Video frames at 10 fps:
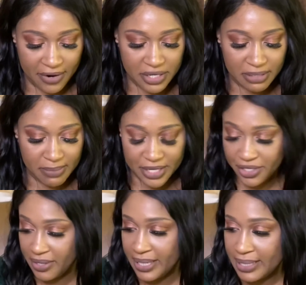
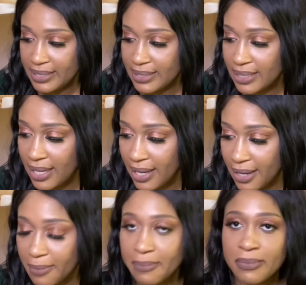measure is
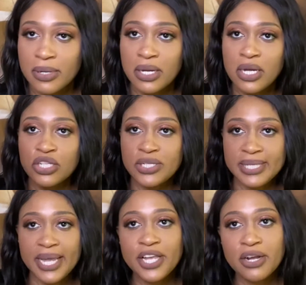to
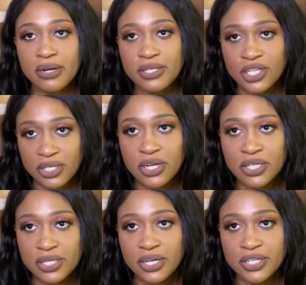take your
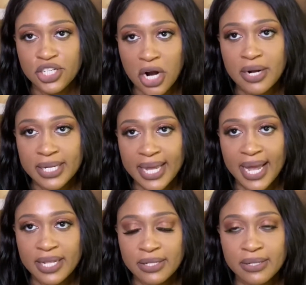jarred
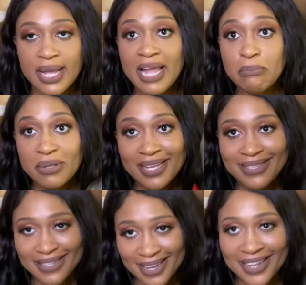candle and place
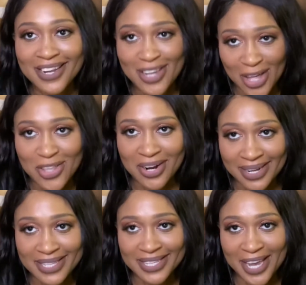it in another
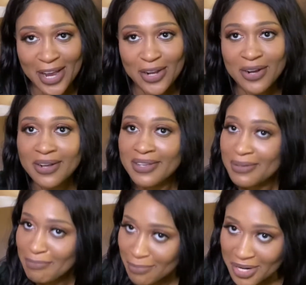container,
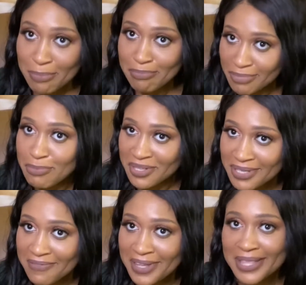
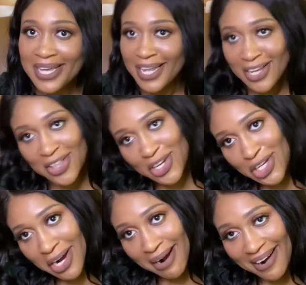specifically another
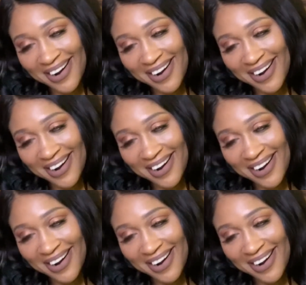jar.